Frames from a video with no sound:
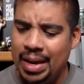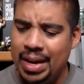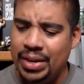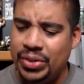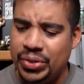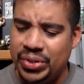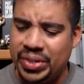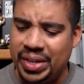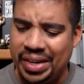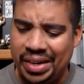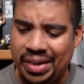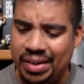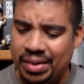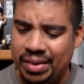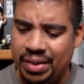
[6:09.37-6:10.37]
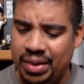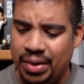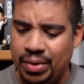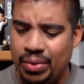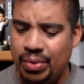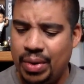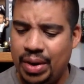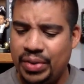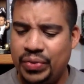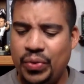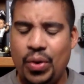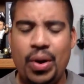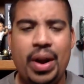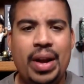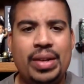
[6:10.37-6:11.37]
Interesting, you know, as
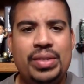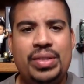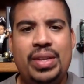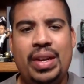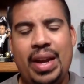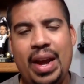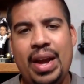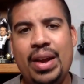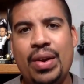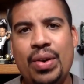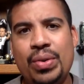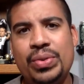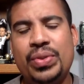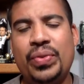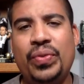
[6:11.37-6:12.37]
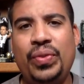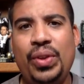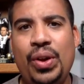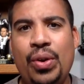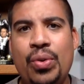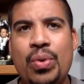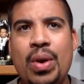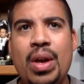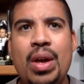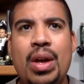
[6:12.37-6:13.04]
far as today goes, the flow.